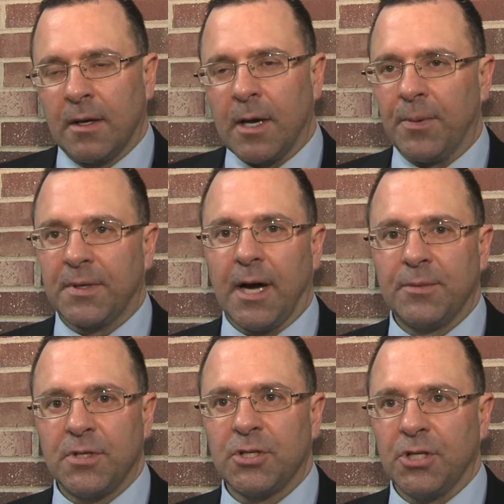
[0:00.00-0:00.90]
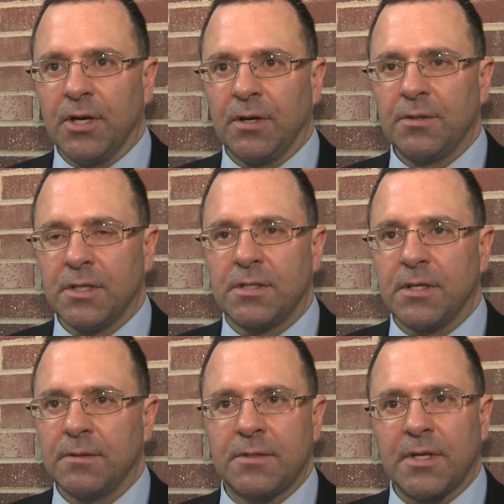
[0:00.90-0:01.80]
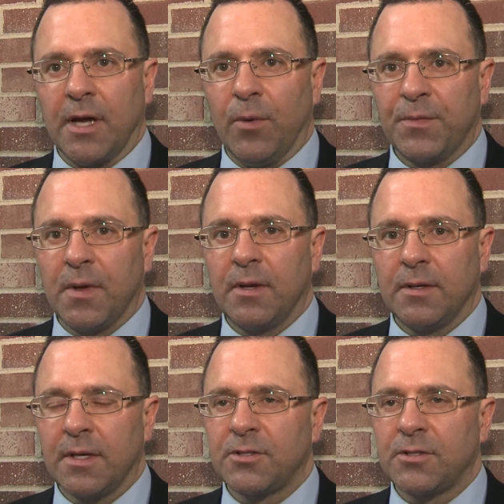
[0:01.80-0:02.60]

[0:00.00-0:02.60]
a couple times this year, and just stay with it.